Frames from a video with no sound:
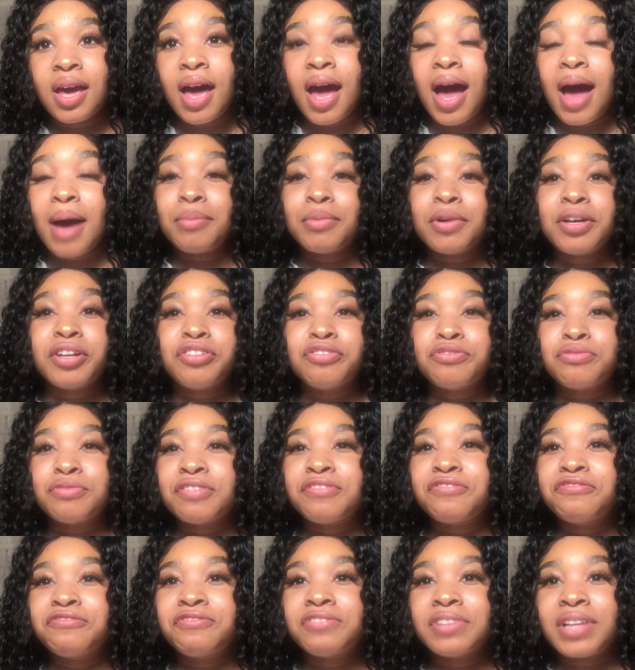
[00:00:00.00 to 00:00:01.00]
I'm gonna
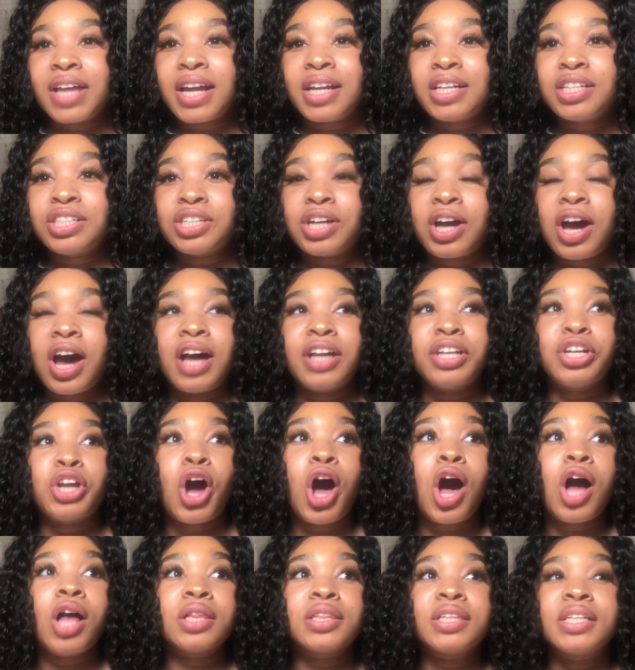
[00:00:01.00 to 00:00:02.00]
reflect on
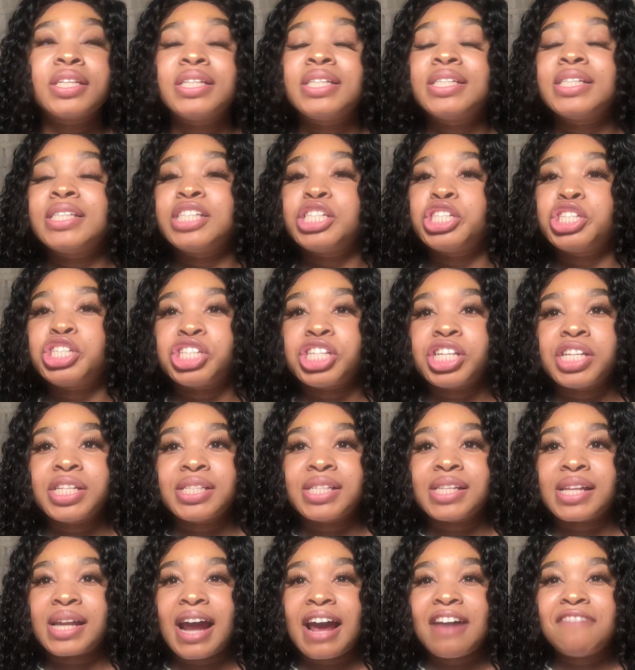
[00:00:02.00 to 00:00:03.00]
all the decisions
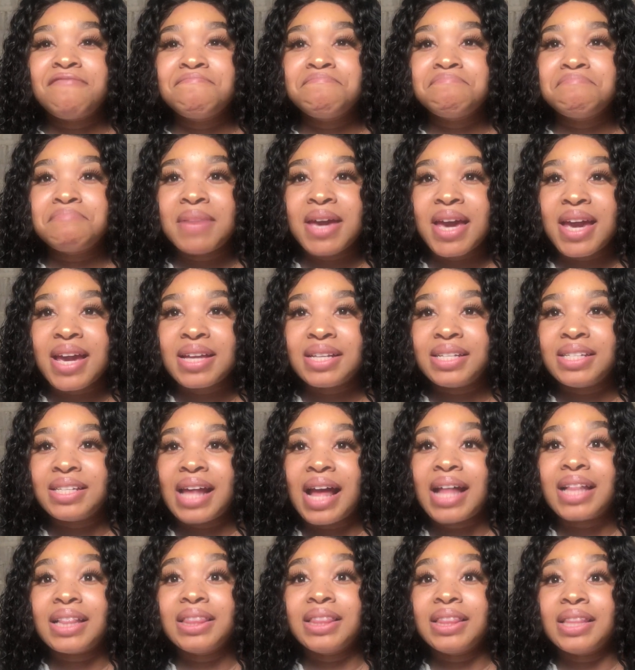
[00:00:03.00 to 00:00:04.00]
that I've made
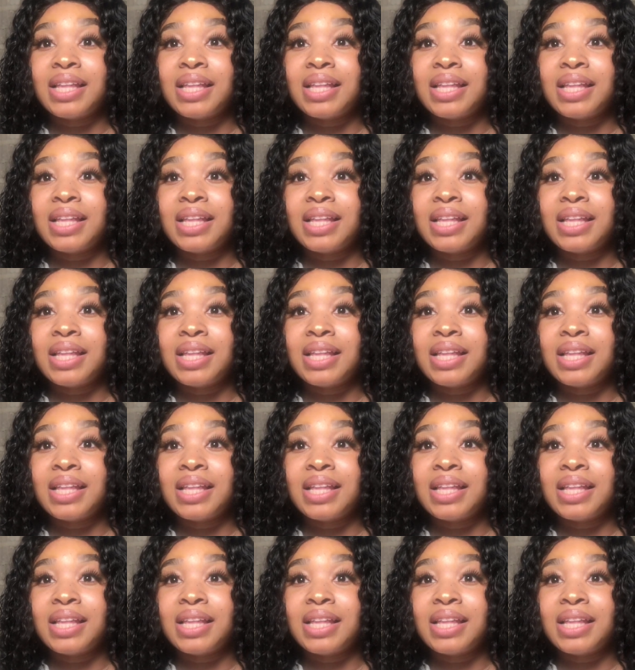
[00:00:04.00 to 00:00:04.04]
that